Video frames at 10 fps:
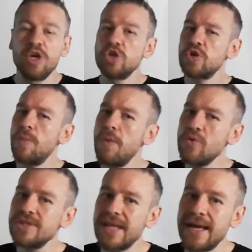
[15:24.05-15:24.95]
So
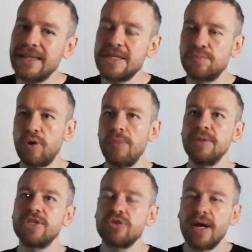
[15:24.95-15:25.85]
most likely he's
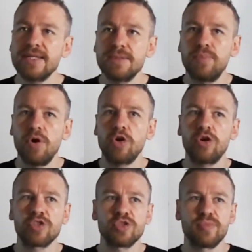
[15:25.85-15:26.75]
probably trying to put
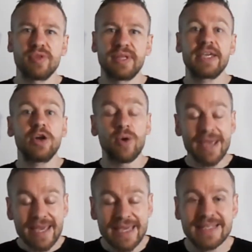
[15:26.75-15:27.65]
across something like, you know,
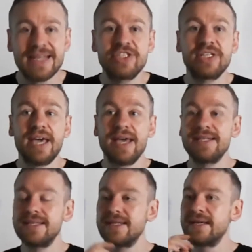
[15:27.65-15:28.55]
he's
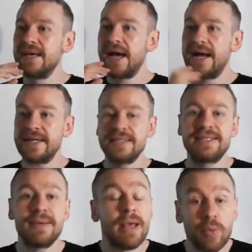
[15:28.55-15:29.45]
educated and he's
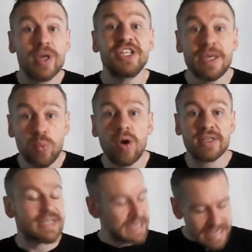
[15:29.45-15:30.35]
deep, which
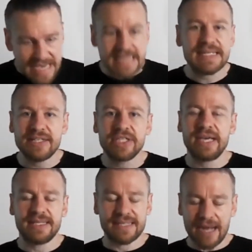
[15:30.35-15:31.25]
he is
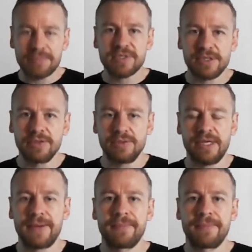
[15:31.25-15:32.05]
educated, absolutely.